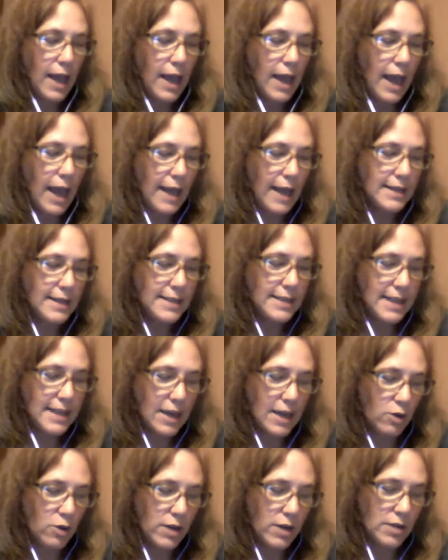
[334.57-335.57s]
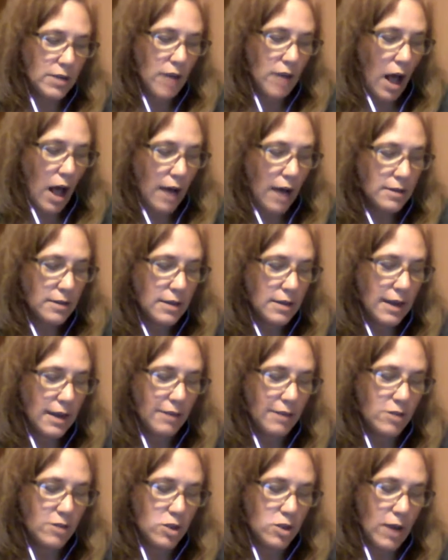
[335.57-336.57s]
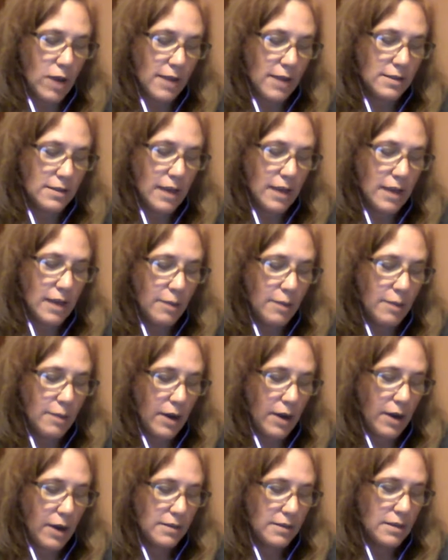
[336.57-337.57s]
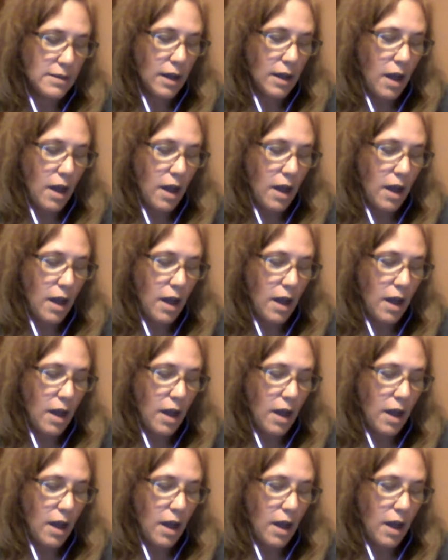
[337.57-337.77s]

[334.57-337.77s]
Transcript: and Decrease Oxidative Stress in the Brains